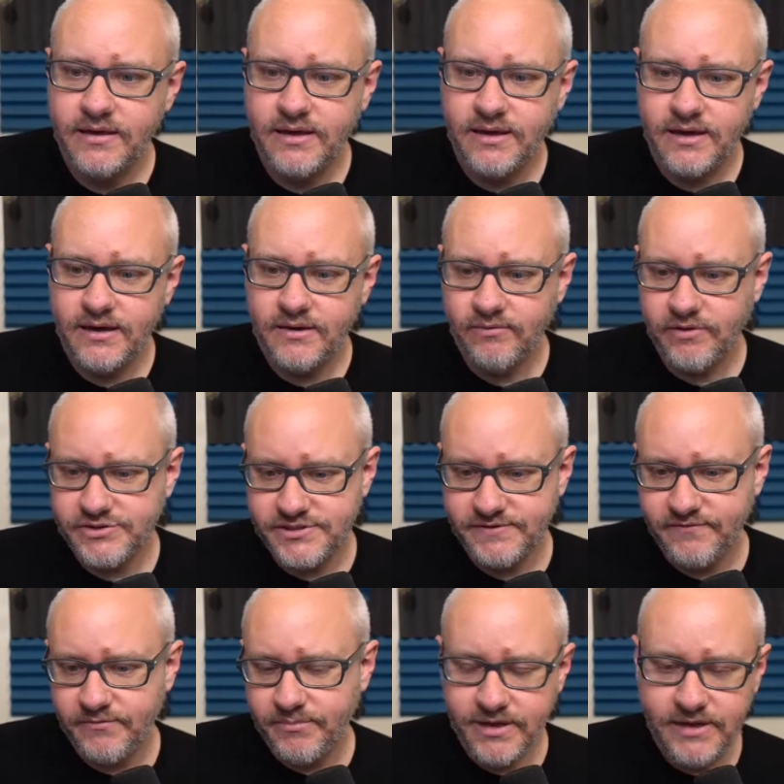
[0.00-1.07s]
Rajiv
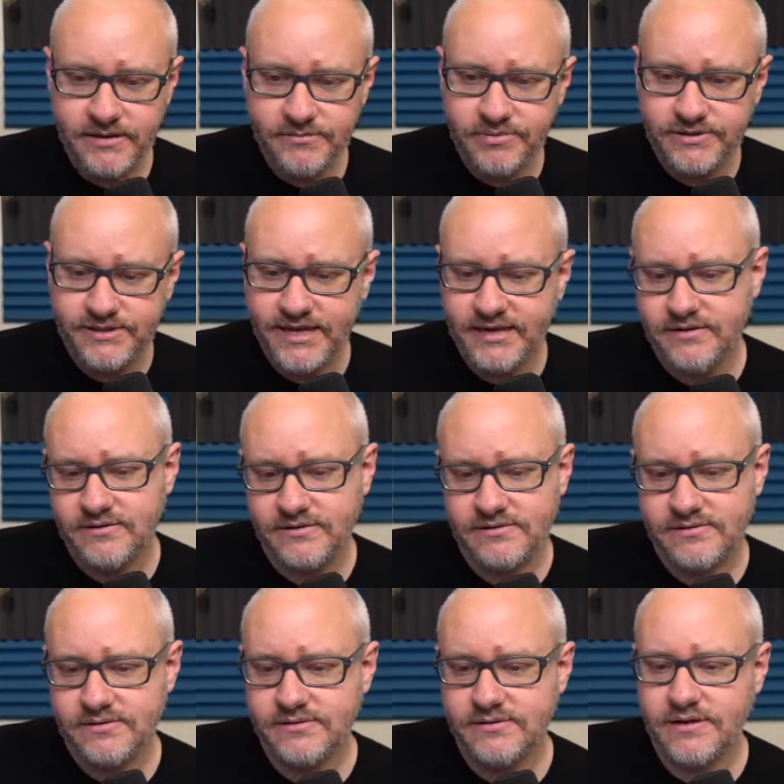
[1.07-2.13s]
and Bonnie put that
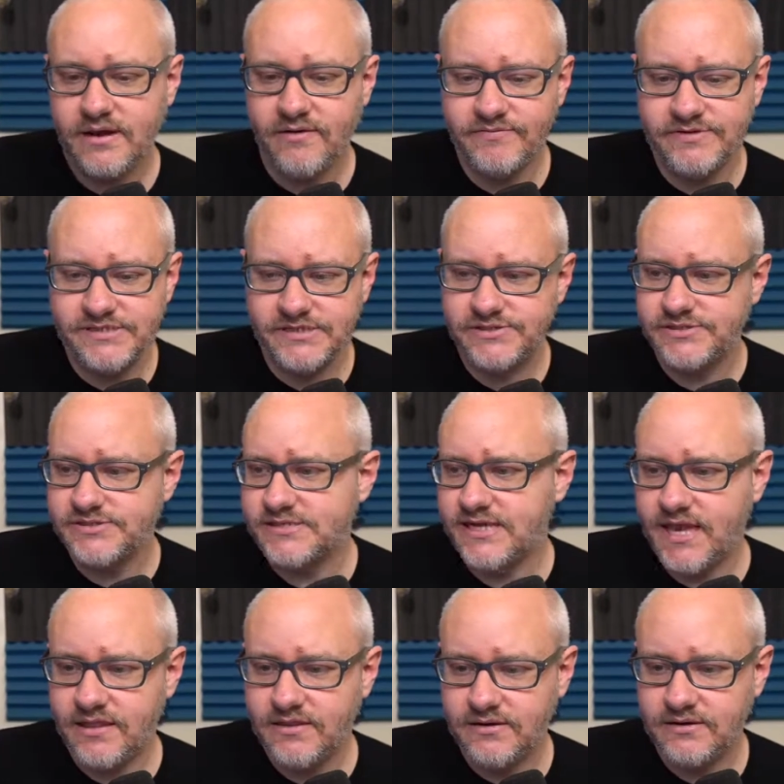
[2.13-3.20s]
conversation
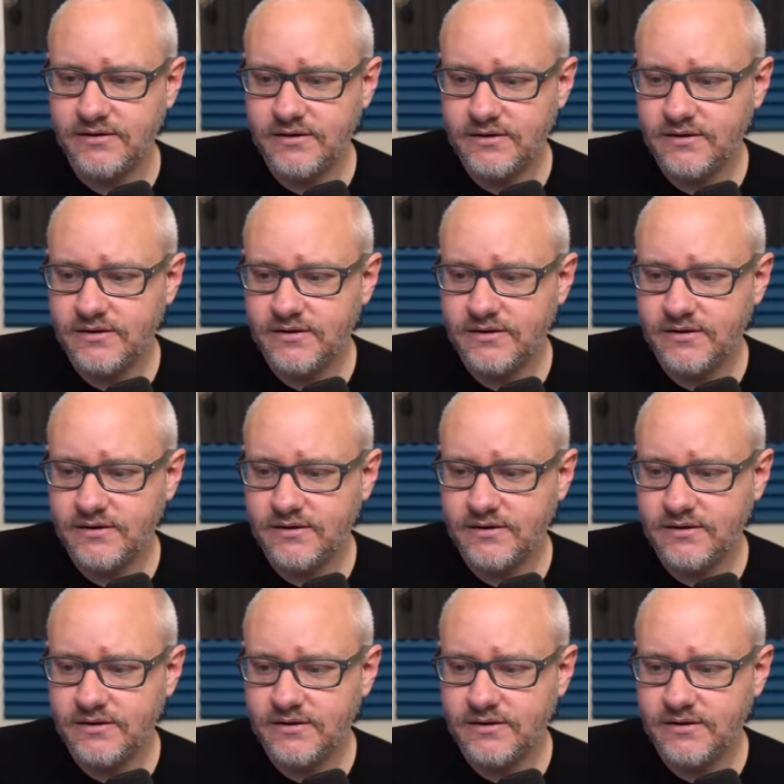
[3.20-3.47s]
together,